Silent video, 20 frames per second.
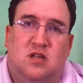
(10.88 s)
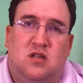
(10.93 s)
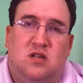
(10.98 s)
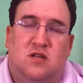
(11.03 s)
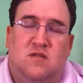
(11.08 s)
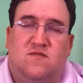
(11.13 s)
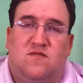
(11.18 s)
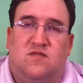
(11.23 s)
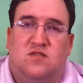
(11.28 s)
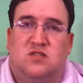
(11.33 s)

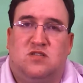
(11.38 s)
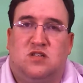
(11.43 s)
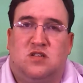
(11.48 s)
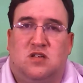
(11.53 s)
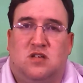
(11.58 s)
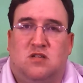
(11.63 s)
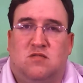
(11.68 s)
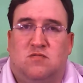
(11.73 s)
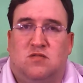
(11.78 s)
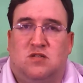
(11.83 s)
Now first
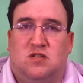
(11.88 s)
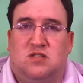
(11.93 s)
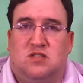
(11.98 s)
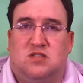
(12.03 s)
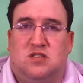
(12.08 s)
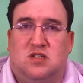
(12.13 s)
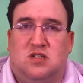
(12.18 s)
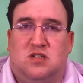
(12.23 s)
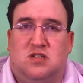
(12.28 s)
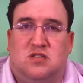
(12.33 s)
thing I want to
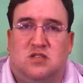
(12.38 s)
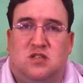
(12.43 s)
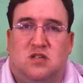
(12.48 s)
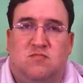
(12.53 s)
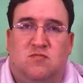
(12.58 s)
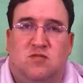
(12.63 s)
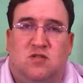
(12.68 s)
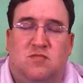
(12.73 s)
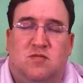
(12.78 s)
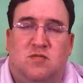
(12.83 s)
say is
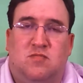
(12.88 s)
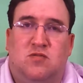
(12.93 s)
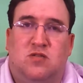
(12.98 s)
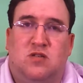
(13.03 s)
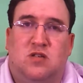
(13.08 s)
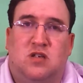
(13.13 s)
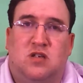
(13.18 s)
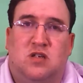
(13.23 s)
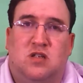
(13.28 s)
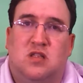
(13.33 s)
I'm going to be
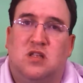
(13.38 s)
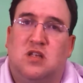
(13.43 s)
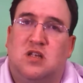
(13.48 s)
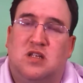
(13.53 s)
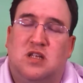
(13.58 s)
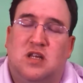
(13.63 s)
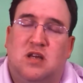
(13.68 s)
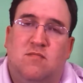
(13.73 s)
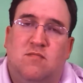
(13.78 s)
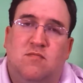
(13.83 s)
putting a
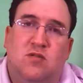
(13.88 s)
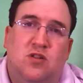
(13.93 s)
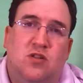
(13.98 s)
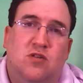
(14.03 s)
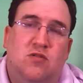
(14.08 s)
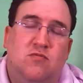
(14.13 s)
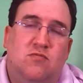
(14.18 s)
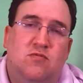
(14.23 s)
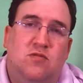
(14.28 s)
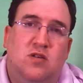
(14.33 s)
link down
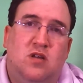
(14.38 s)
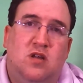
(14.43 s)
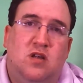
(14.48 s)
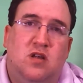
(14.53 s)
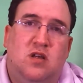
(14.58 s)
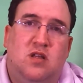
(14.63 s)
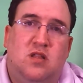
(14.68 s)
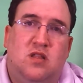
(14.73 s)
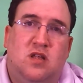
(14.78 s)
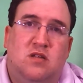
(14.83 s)
below.
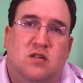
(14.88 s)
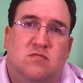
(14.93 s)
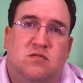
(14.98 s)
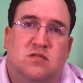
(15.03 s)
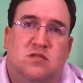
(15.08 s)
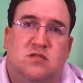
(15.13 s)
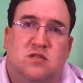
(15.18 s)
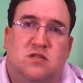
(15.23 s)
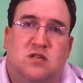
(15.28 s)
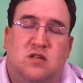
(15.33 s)
That
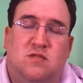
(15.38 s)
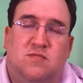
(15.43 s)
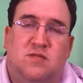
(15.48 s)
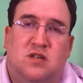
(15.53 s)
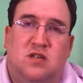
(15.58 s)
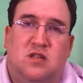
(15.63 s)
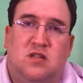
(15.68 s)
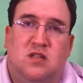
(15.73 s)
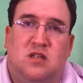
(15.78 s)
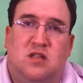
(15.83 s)
is going to
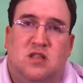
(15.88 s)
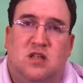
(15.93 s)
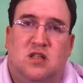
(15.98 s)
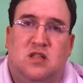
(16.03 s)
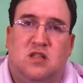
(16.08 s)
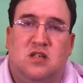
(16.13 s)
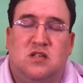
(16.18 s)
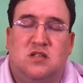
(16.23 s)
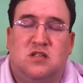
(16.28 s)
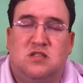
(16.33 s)
be a link
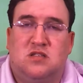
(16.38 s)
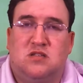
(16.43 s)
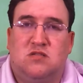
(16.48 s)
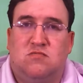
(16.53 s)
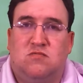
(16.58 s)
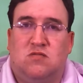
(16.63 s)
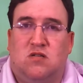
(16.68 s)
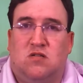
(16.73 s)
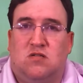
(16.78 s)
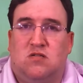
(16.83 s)
that links
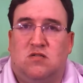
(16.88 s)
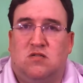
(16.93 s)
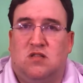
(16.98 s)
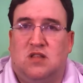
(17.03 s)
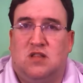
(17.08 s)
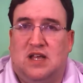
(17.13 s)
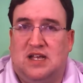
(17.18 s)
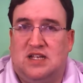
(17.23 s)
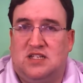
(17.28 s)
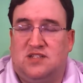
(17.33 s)
to our
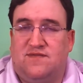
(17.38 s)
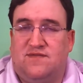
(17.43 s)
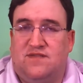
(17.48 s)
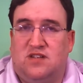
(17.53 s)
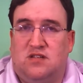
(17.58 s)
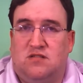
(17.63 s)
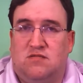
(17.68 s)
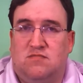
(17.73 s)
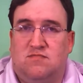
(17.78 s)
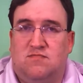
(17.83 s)
last
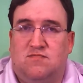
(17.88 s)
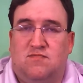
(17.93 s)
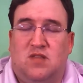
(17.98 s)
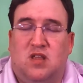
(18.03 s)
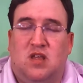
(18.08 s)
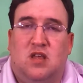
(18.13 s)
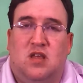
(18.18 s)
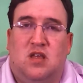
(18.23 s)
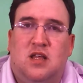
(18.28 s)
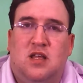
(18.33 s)
video.
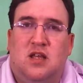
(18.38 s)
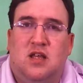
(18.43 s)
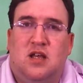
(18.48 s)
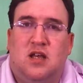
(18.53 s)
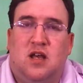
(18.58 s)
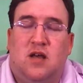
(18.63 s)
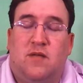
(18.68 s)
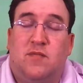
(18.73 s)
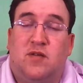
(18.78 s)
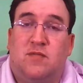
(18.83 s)

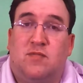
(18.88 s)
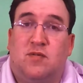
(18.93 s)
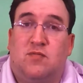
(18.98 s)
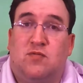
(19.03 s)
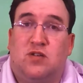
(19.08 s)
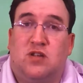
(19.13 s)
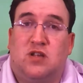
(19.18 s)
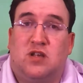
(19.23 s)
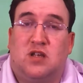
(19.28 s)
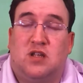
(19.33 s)
I'm going to be
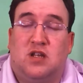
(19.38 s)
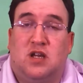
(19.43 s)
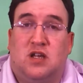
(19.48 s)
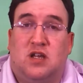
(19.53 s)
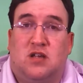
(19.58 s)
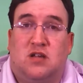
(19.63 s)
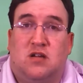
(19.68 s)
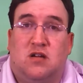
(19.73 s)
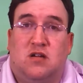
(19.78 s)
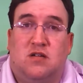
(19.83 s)
putting an
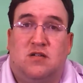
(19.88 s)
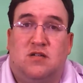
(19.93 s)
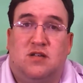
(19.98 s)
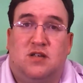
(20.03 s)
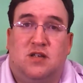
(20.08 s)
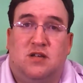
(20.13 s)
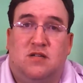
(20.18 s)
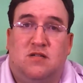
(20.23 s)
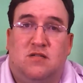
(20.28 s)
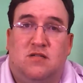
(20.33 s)
iCard
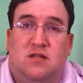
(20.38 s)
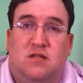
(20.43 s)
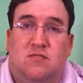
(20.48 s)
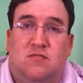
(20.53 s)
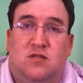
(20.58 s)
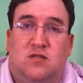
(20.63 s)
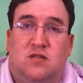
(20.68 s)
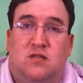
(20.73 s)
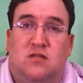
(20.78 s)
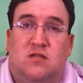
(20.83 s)
here that
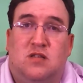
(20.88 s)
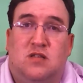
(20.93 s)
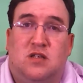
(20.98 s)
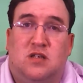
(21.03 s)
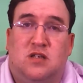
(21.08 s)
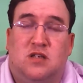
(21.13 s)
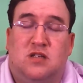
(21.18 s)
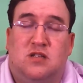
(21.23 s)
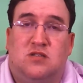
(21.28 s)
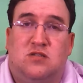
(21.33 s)
will
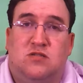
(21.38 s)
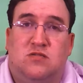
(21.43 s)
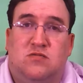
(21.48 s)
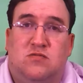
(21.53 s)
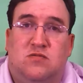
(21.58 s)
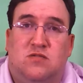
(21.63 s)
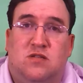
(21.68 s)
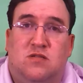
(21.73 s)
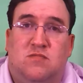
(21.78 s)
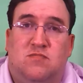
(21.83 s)
link it
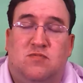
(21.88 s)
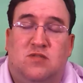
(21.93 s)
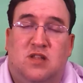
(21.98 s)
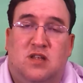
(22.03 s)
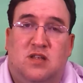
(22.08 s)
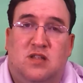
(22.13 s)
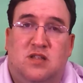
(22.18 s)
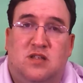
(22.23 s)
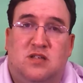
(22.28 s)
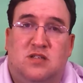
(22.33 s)
to the
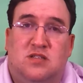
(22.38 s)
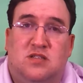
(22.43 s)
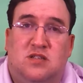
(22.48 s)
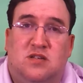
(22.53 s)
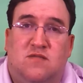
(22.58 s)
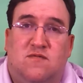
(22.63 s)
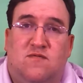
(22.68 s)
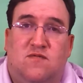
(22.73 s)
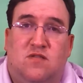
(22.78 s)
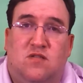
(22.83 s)

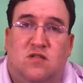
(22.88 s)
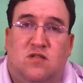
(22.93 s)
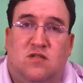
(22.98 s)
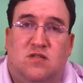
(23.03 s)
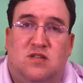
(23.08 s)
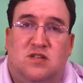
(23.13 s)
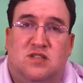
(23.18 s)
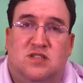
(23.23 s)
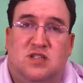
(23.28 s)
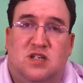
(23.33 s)
playlist for
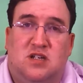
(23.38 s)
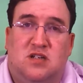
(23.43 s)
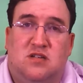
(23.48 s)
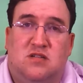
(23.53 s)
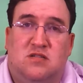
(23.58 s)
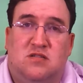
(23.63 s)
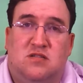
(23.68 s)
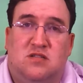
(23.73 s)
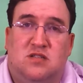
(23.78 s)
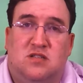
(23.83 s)
all the
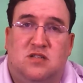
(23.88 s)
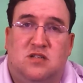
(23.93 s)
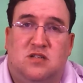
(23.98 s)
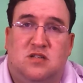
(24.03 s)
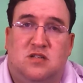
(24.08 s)
sectors.